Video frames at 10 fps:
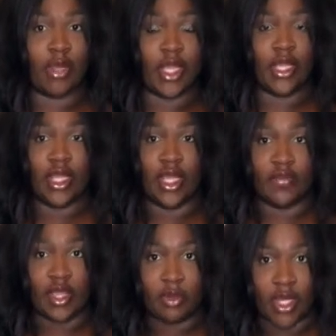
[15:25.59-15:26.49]
Like, if I
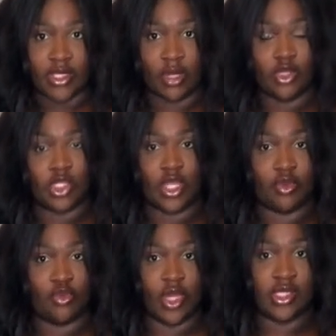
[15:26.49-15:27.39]
had pants, I would just
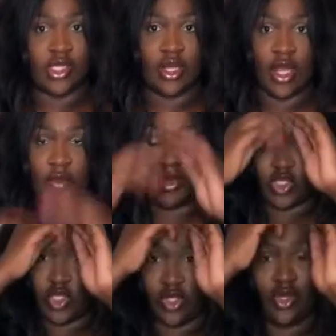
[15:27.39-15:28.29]
like raise it up and
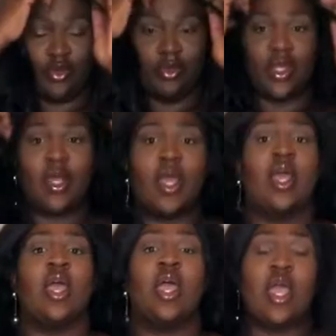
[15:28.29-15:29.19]
show you, but
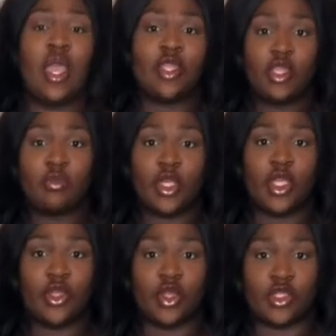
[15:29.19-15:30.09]
I think it'd be
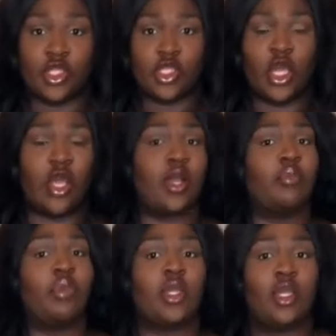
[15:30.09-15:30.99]
cuter as a top.